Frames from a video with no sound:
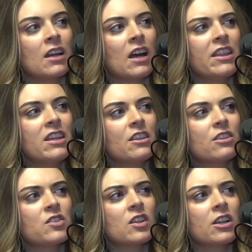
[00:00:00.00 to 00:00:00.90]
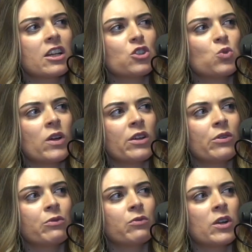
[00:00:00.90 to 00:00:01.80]
I think that they're starting at
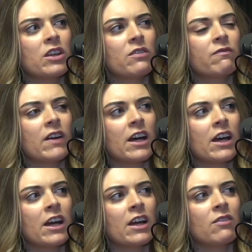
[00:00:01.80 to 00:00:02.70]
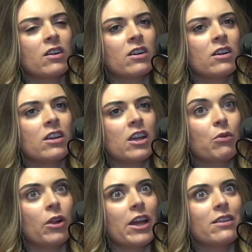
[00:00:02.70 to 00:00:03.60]
12:45 on
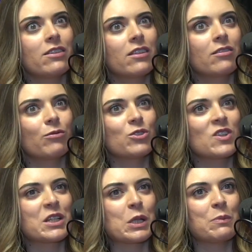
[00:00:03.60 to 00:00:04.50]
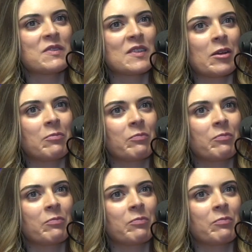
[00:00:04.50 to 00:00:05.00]
April 8th, which is Eclipse Day.